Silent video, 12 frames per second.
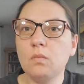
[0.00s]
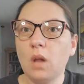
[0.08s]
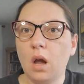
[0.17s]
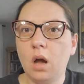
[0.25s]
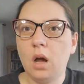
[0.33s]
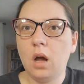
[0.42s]

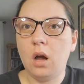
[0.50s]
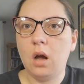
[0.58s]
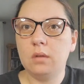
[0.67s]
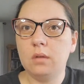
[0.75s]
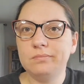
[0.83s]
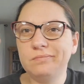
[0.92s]
uh,
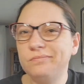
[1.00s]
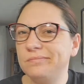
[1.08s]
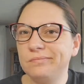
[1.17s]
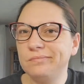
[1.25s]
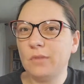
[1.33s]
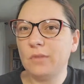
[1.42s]

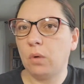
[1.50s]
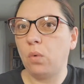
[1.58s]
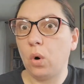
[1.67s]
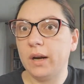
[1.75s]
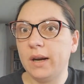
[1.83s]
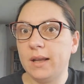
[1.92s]

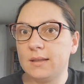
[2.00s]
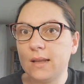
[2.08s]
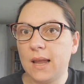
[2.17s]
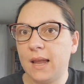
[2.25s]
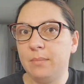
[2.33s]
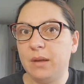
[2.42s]
ness
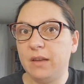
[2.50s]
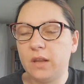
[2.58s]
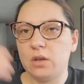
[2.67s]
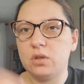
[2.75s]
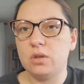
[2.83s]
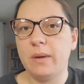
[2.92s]
AB
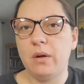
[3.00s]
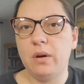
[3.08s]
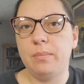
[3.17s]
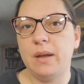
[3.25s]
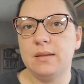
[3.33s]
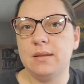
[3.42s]
finish about
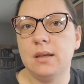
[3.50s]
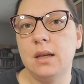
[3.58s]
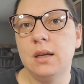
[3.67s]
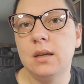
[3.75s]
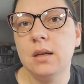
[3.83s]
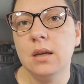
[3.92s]
it,
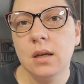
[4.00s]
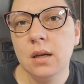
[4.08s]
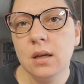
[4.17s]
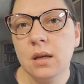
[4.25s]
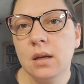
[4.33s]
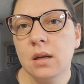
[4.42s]
basically.
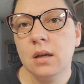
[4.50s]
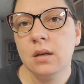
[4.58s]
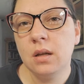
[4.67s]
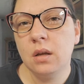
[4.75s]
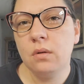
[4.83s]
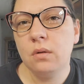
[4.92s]

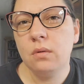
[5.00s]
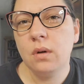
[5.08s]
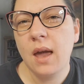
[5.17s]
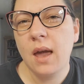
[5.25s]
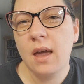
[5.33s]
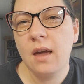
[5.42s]
Do you
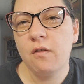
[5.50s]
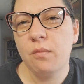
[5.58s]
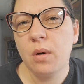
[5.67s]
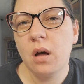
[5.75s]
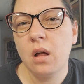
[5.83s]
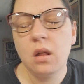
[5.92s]
have
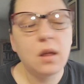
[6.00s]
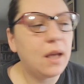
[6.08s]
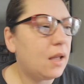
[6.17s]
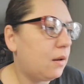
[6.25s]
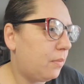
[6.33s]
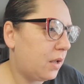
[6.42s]
ball
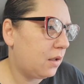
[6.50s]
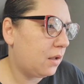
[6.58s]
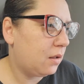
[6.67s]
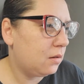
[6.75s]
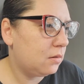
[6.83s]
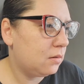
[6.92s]
head
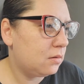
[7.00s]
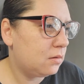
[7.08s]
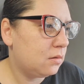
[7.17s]
pins?